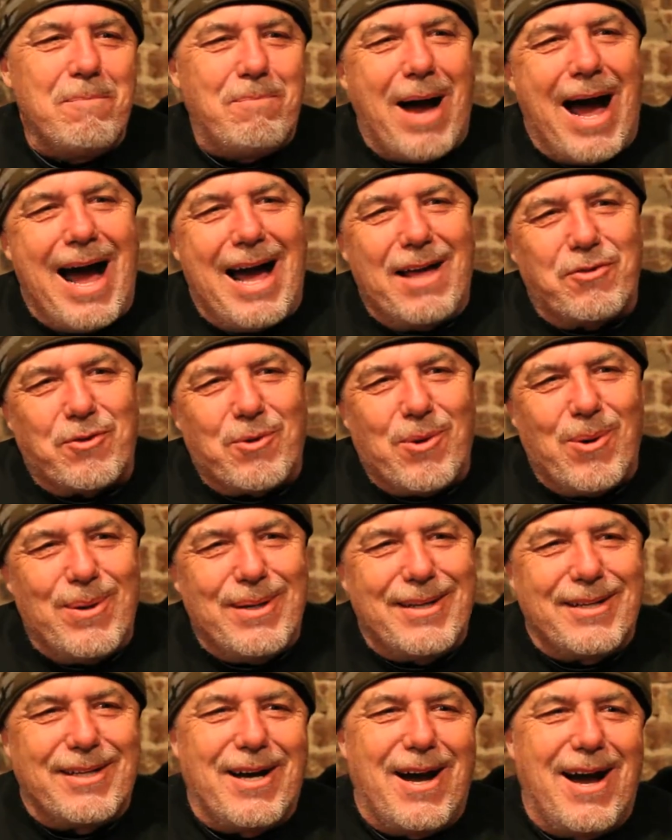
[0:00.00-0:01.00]
pie
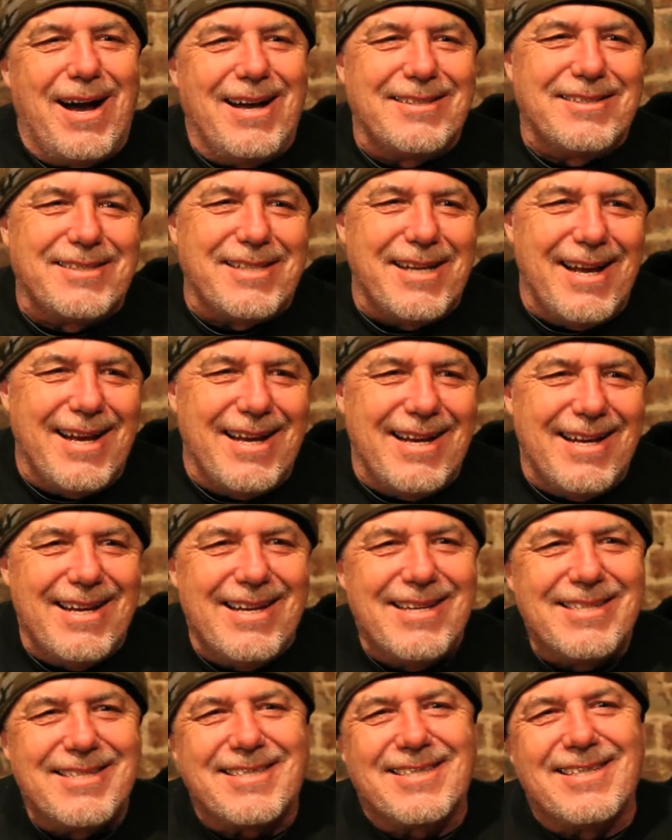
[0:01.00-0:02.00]
throwing
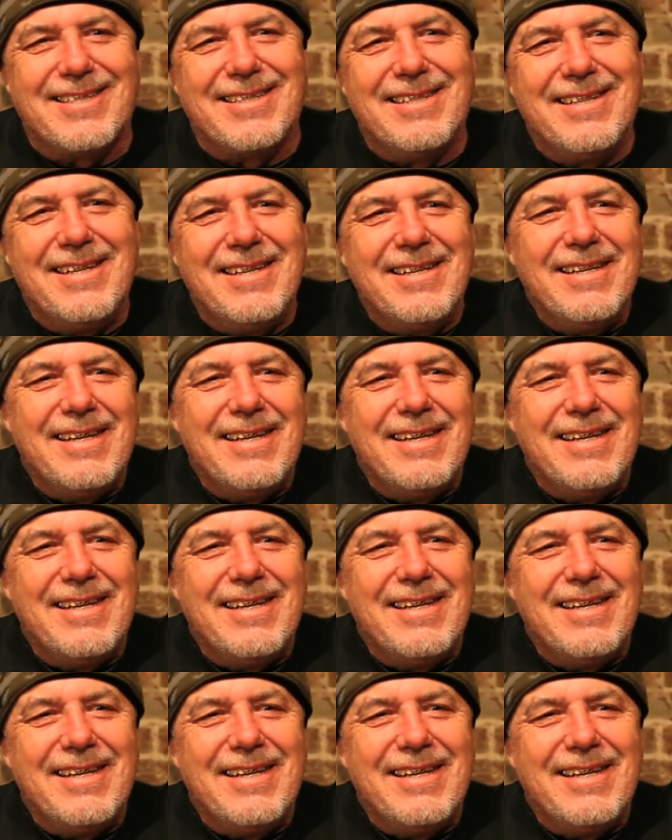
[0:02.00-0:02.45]
contests and